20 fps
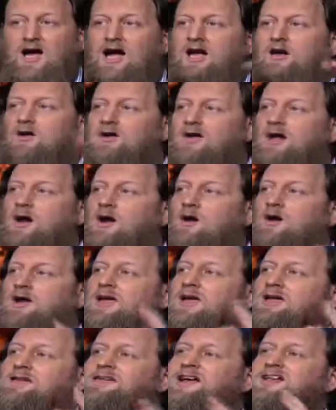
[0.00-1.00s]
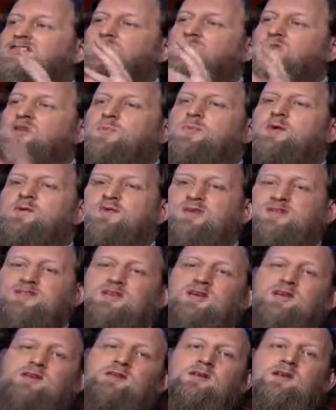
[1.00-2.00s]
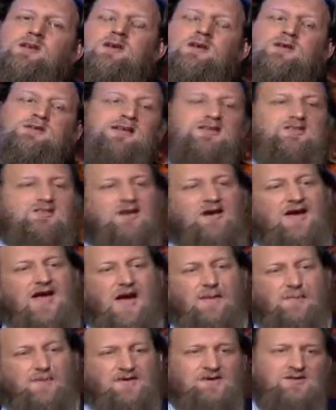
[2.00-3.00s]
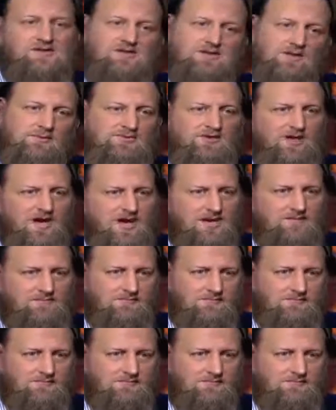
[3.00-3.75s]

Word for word: I look at, okay, that's what the Prophet said. That's going to happen sometime.